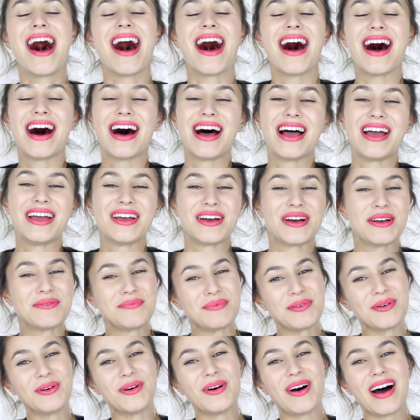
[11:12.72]
I
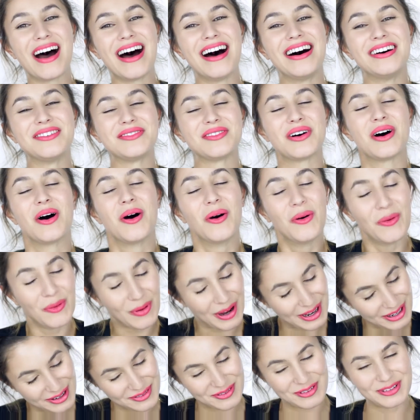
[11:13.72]
hope you all have a
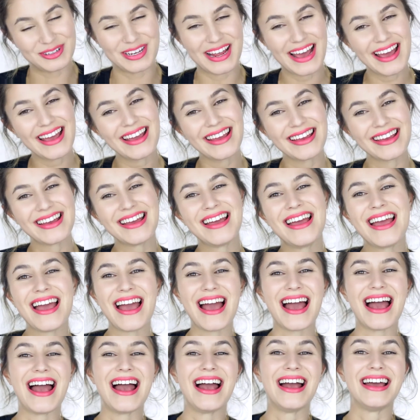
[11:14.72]
wonderful day,
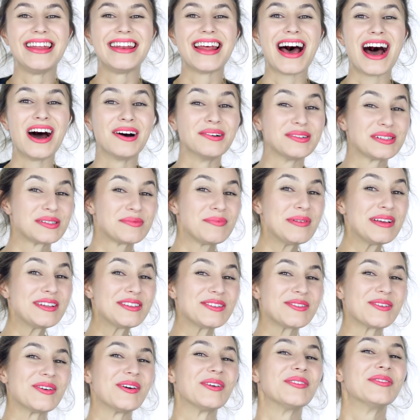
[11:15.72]
and I will speak
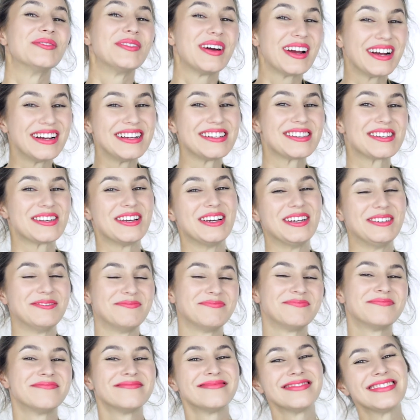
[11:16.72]
to you all very
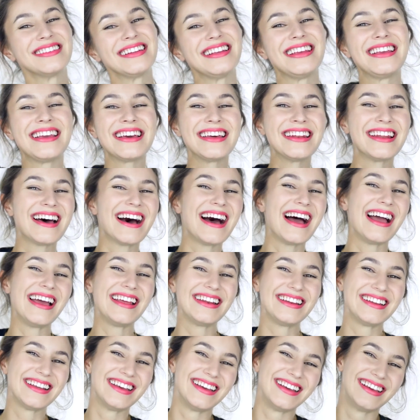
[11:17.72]
soon. Good
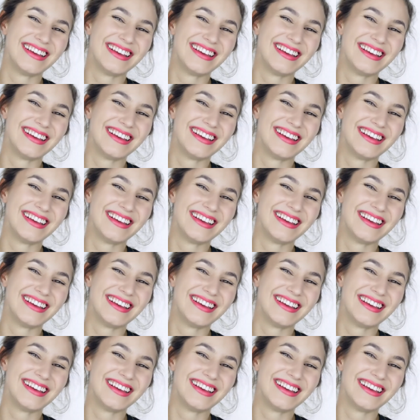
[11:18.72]
night.